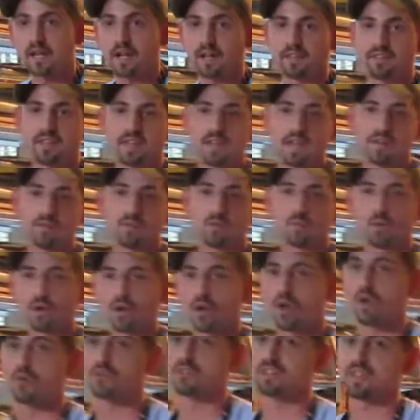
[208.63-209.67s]
I think everyone
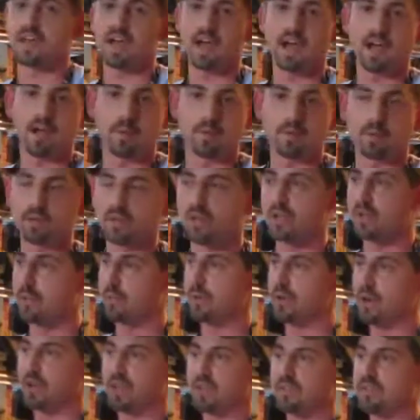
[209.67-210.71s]
knows that. I mean,
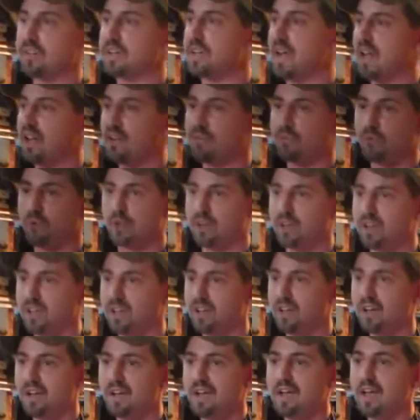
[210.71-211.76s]
we all live in
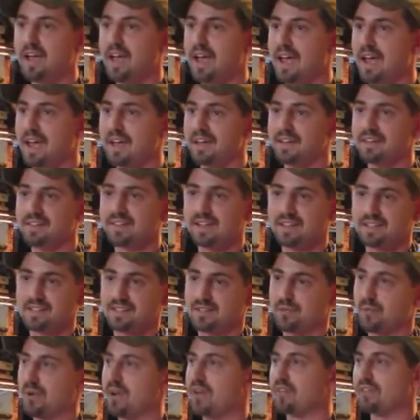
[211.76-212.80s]
California, and that's
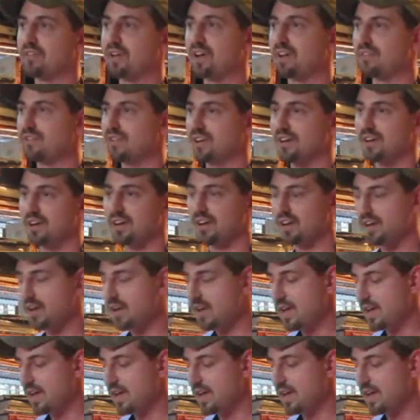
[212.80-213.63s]
the way of life here.